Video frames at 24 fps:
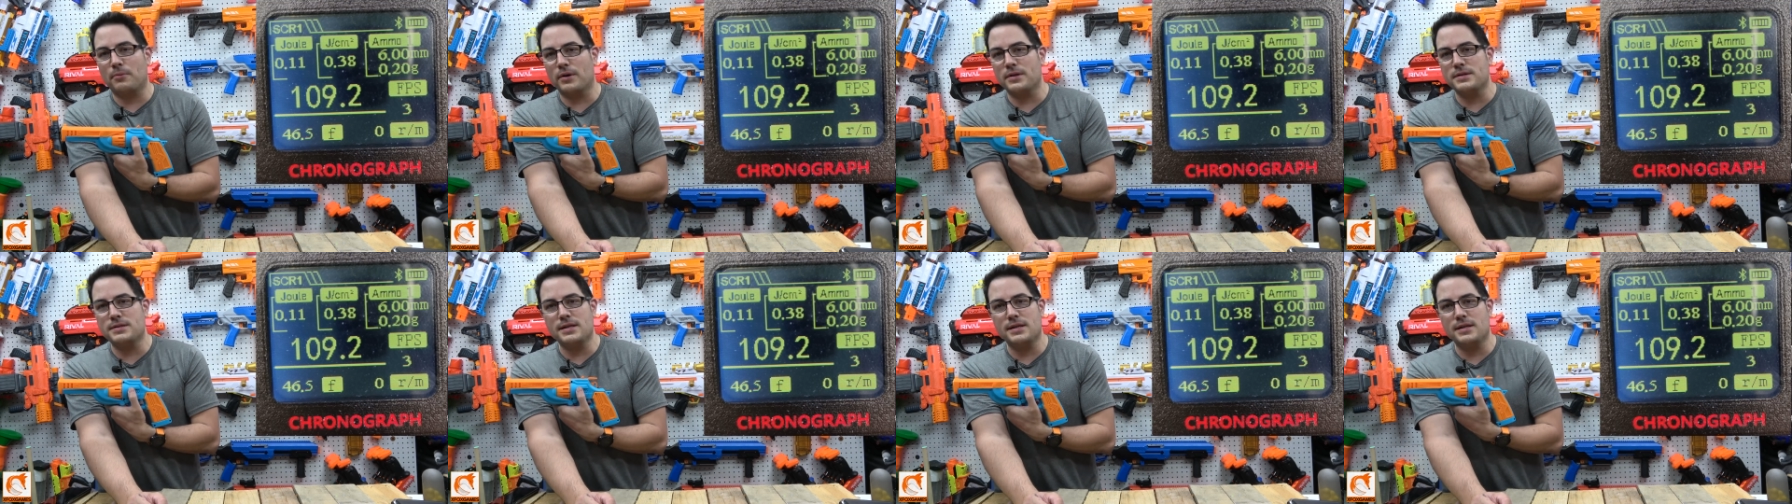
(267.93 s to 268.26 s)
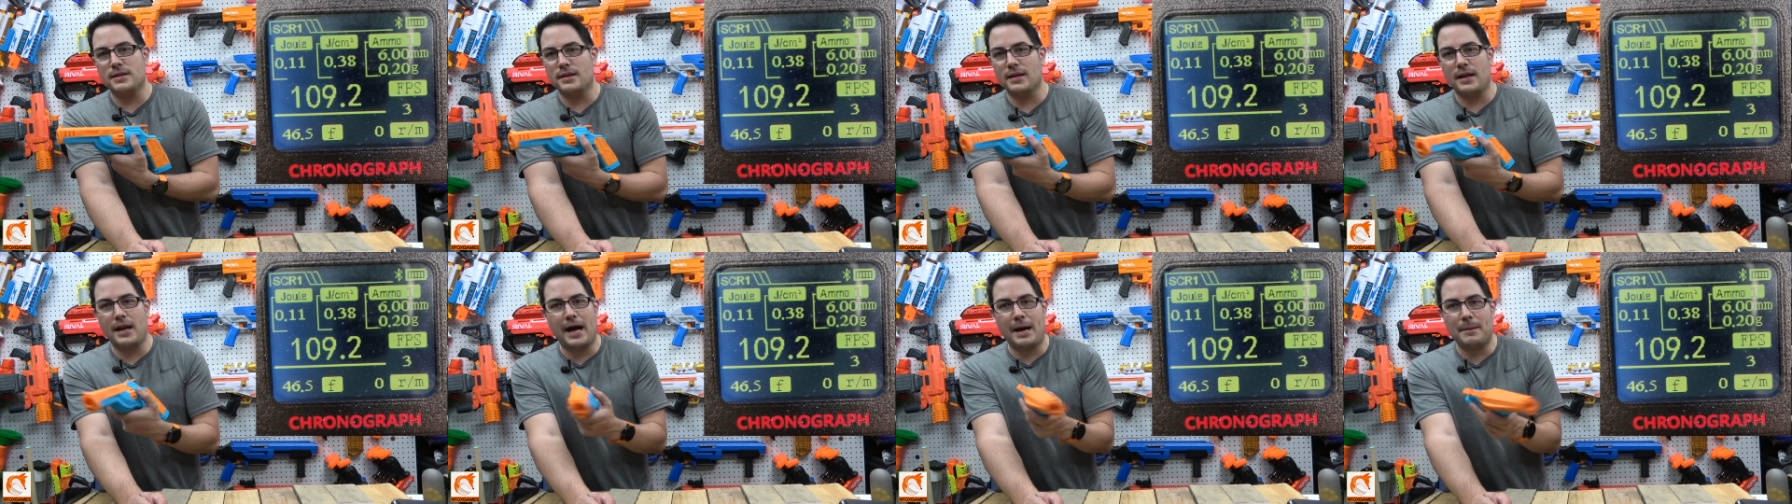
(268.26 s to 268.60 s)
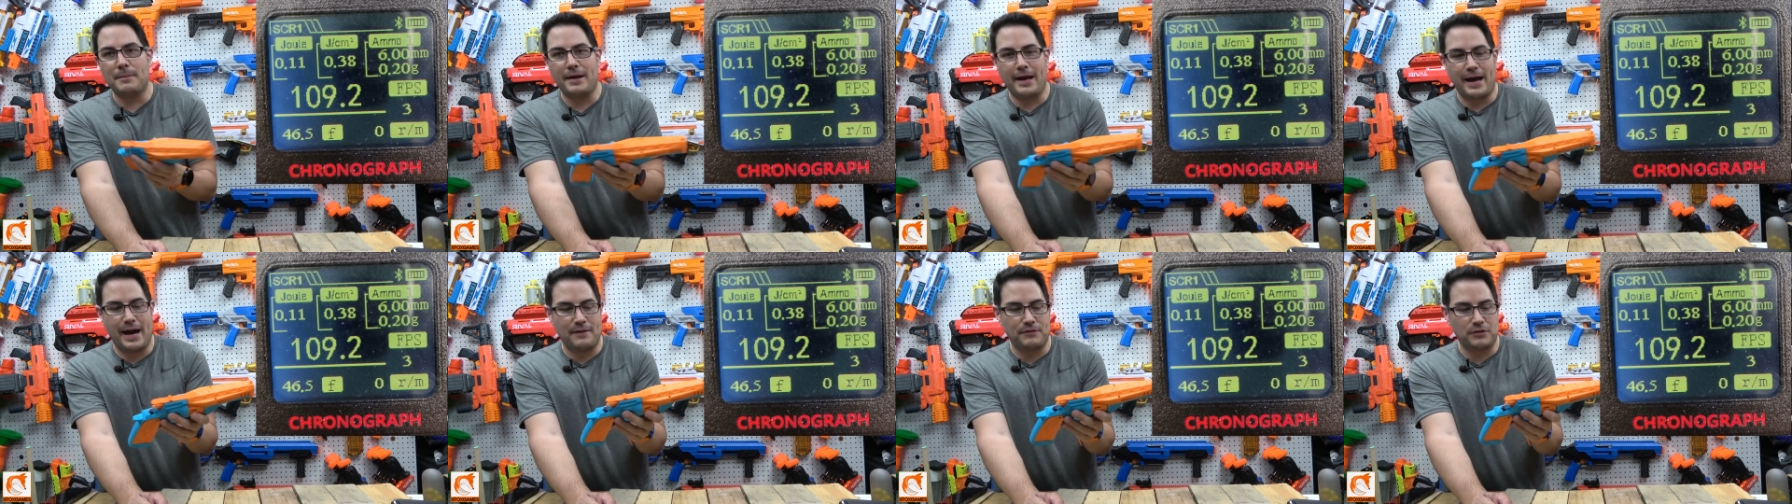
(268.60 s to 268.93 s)
printed that
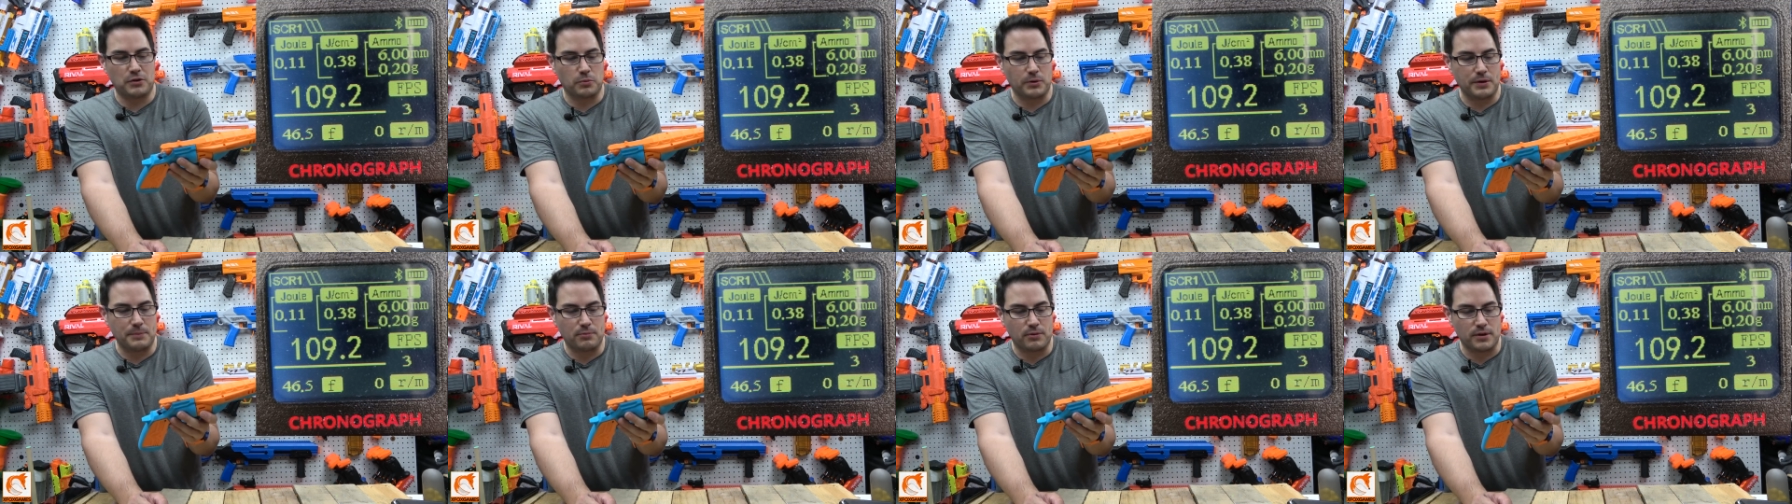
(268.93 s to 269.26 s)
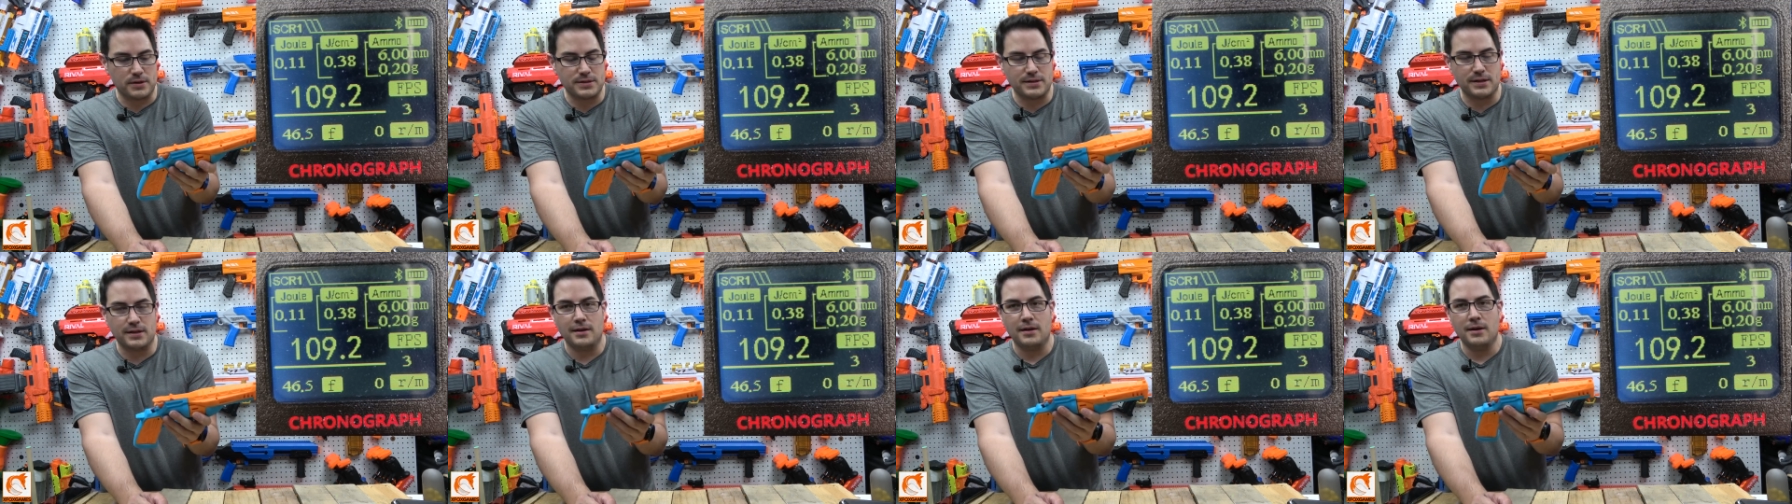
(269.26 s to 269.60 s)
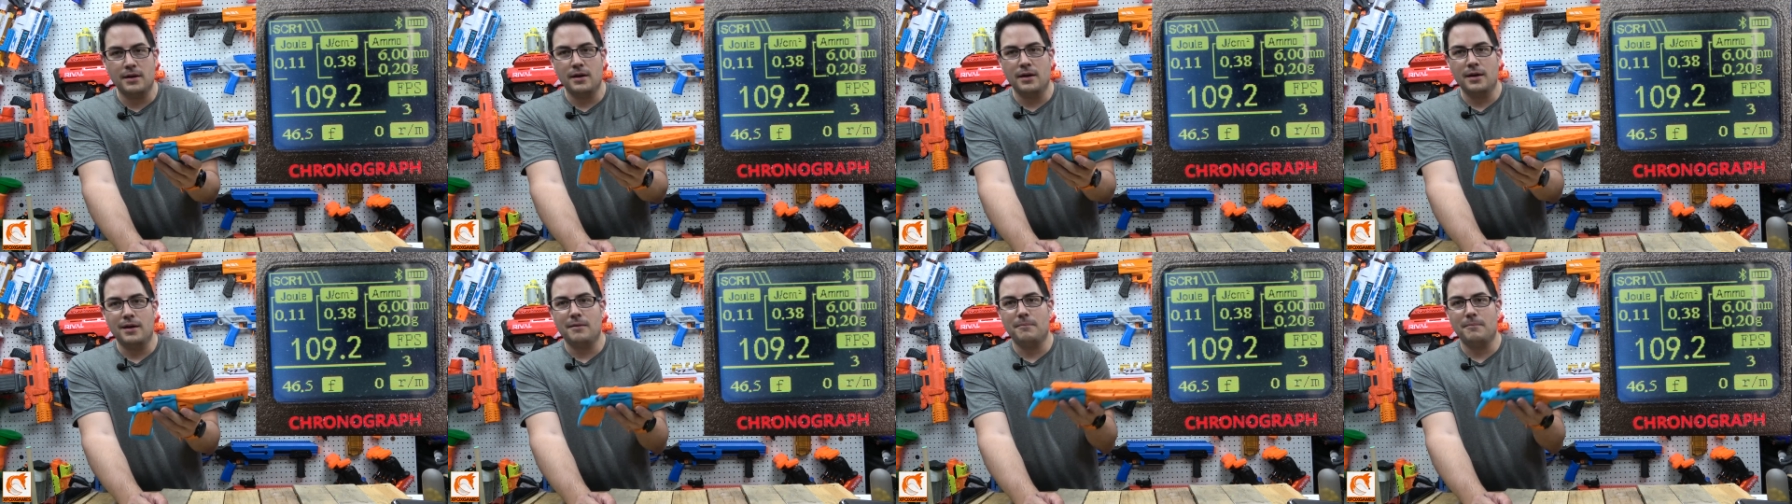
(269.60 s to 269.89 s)
I'm gonna have to reprint it